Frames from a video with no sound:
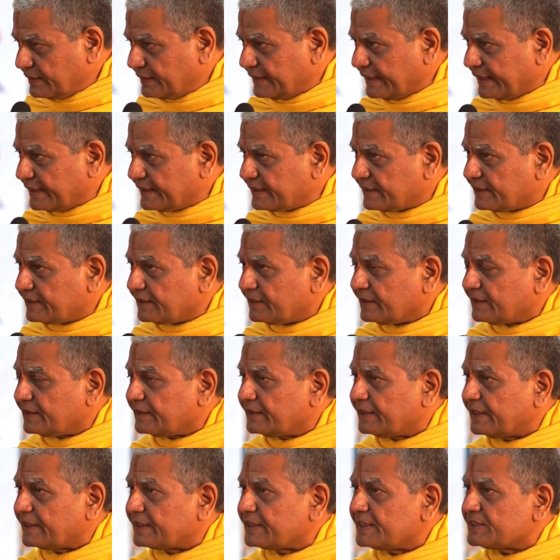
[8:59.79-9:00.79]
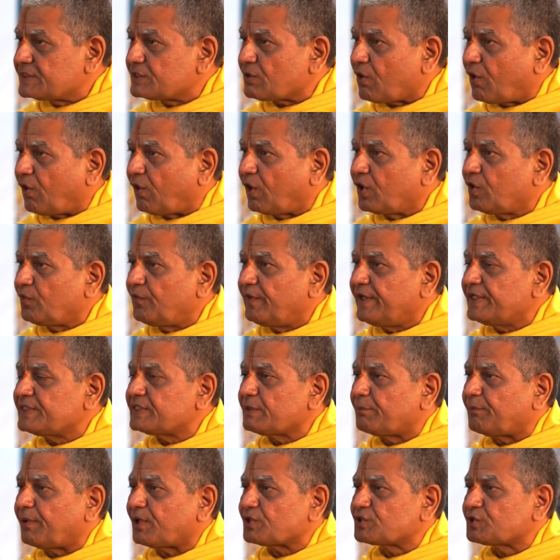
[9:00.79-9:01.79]
that there is always
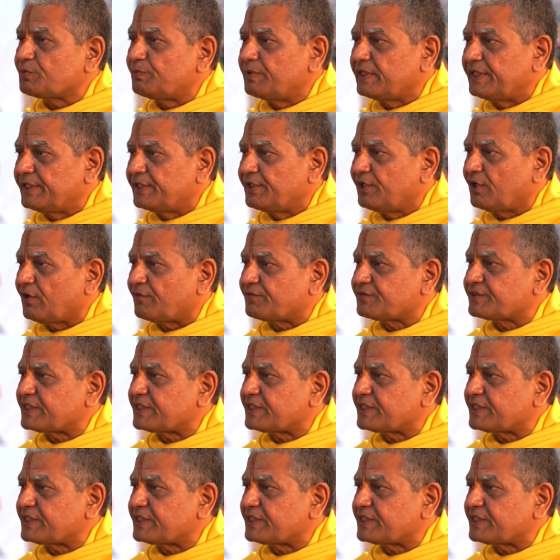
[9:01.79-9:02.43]
a possibility of